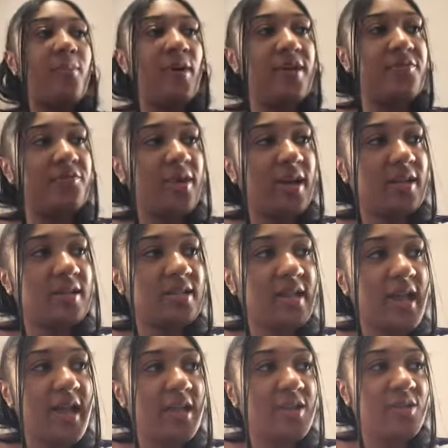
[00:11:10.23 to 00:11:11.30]
Boyfriend's
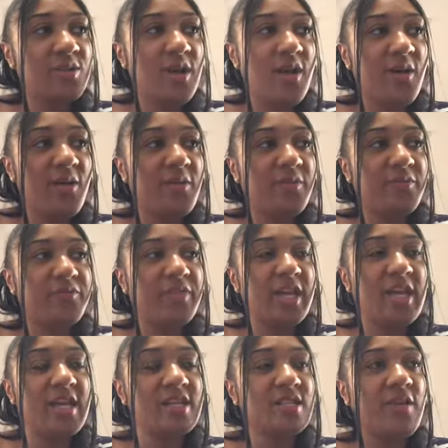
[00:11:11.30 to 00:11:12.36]
like, you know,
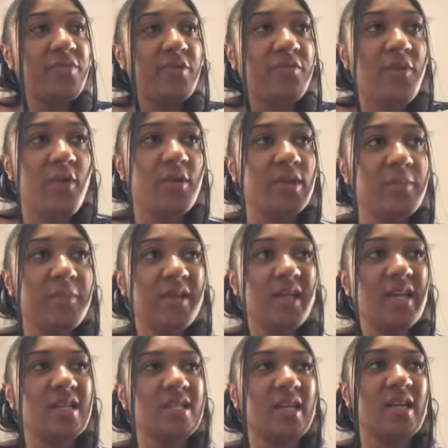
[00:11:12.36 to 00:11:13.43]
he gets off the phone with the
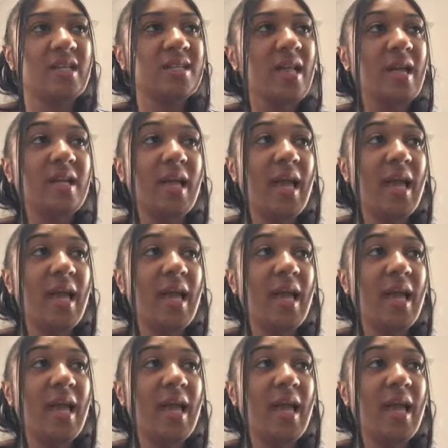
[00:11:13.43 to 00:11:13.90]
police and he's like,